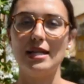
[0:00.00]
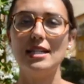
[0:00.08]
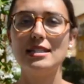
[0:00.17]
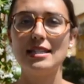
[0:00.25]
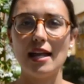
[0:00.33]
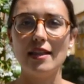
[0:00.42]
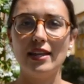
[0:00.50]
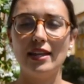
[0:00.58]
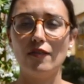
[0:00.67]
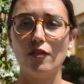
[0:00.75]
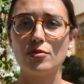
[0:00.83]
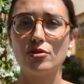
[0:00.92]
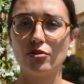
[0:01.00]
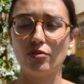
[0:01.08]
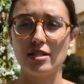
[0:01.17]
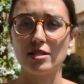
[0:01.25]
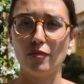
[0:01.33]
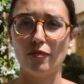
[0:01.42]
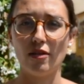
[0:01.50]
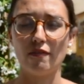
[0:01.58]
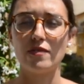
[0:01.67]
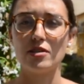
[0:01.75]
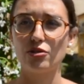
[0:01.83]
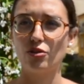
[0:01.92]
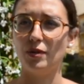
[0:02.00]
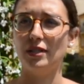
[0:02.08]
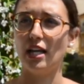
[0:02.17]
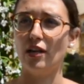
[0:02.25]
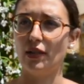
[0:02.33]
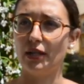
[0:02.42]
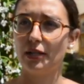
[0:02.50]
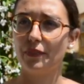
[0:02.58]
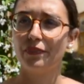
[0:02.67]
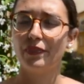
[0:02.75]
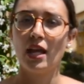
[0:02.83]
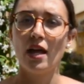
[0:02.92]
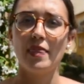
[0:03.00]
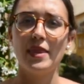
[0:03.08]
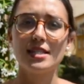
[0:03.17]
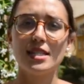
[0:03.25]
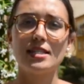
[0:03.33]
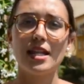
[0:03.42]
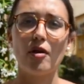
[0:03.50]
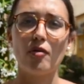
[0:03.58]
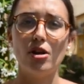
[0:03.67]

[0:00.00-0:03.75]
Instead, they develops tourism with scuba diving. This is now a